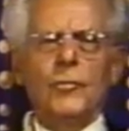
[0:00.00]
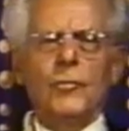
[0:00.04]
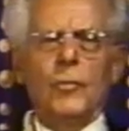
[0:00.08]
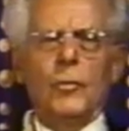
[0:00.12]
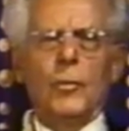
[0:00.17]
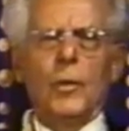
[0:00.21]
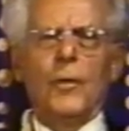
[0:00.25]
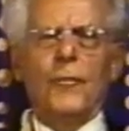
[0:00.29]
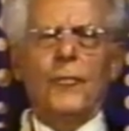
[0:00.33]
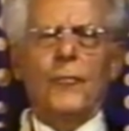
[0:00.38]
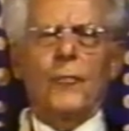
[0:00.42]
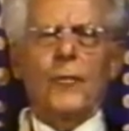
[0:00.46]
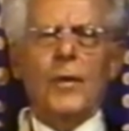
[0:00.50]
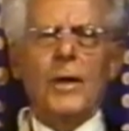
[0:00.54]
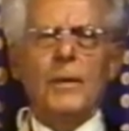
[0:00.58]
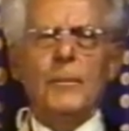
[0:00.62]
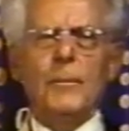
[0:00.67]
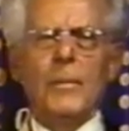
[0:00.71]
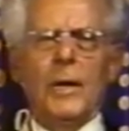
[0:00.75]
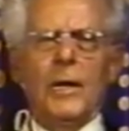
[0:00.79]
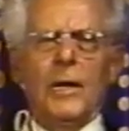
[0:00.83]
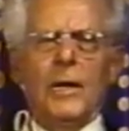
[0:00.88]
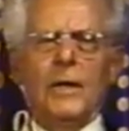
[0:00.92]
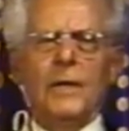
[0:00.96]
2, or 3
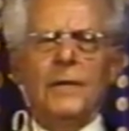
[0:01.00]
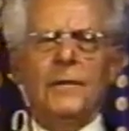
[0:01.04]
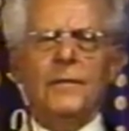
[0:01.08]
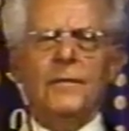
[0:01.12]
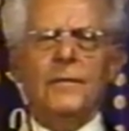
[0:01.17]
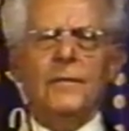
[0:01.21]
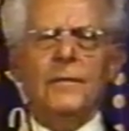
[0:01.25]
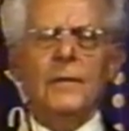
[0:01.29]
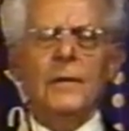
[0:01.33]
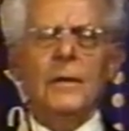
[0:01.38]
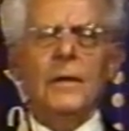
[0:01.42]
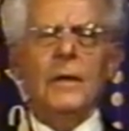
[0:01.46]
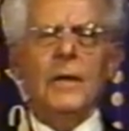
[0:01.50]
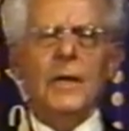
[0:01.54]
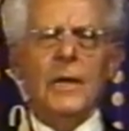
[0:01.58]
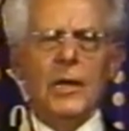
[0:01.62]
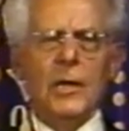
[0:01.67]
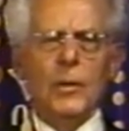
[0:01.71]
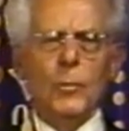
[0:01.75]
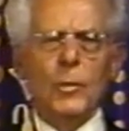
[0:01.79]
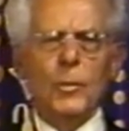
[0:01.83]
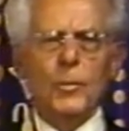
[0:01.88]
minutes. He